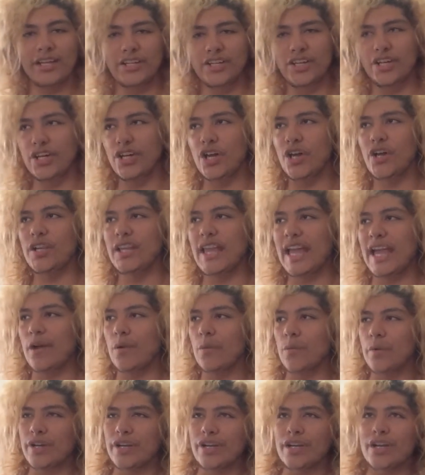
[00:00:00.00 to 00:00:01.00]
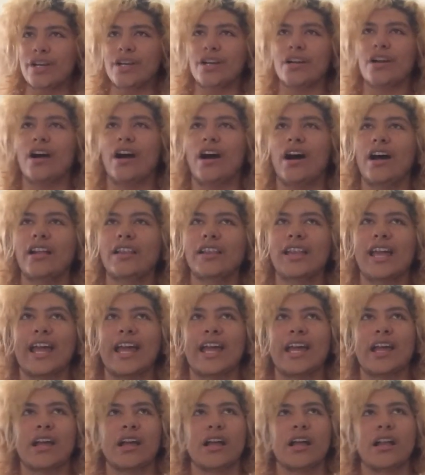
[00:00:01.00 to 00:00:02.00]
You know, like, what are you gonna call,
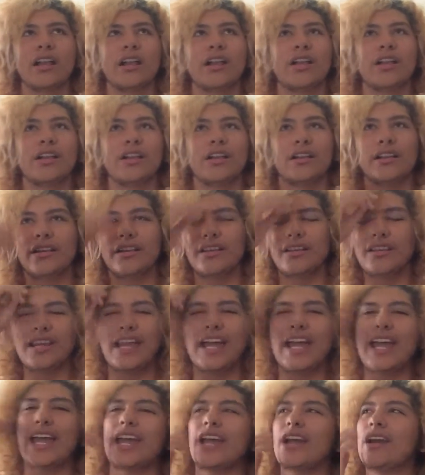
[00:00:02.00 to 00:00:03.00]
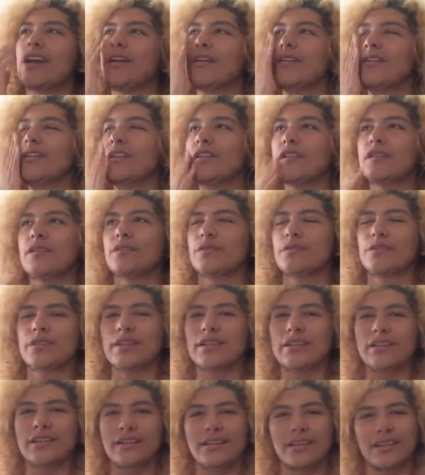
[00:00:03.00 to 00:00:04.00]
like,
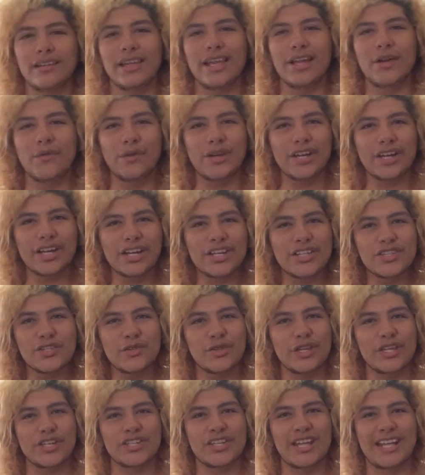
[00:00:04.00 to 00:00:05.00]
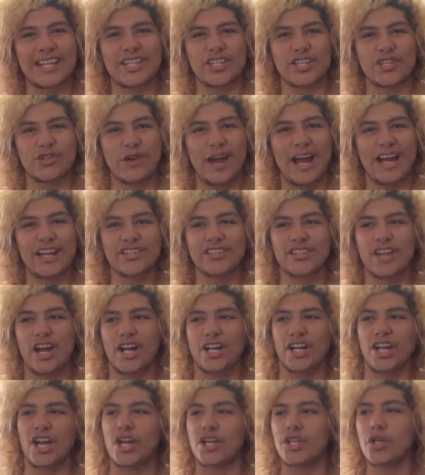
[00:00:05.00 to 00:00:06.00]
what are you gonna do with, like, the trash
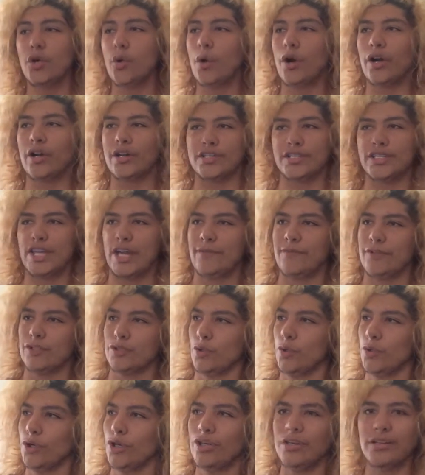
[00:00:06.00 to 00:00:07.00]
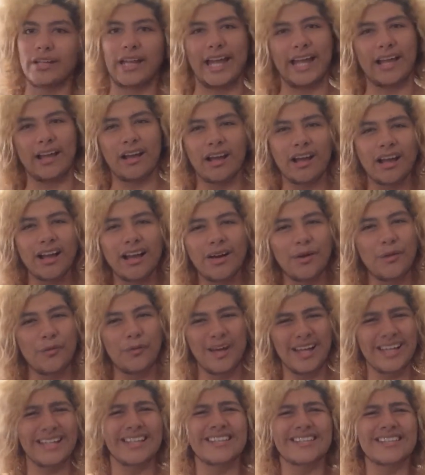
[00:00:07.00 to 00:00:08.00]
talk? You were a son of a doodle, like,
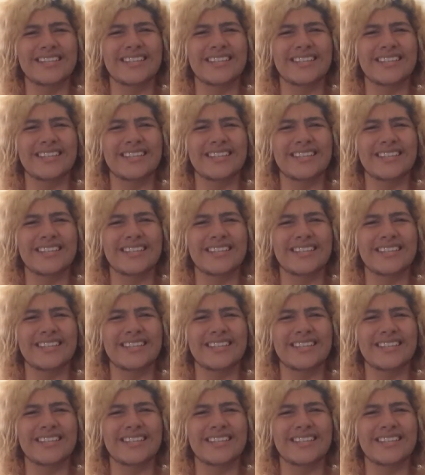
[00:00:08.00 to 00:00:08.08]
what?